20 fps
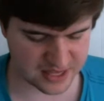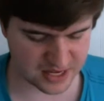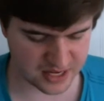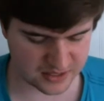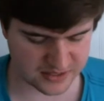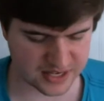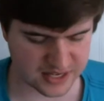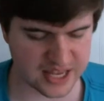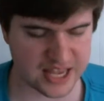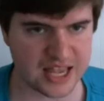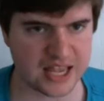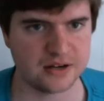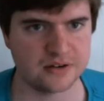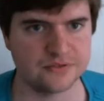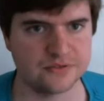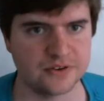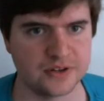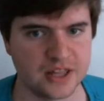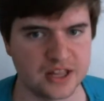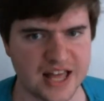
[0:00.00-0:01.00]
these
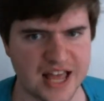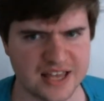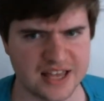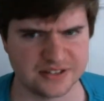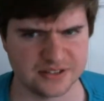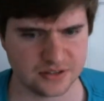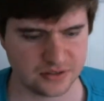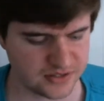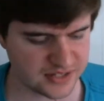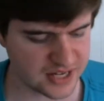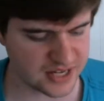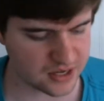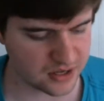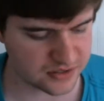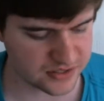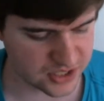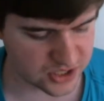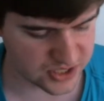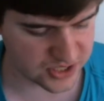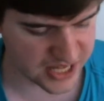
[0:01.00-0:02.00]
again for the last two
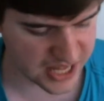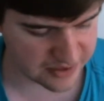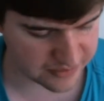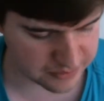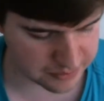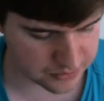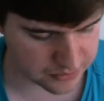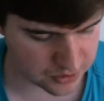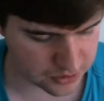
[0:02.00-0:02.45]
sales. They just haven't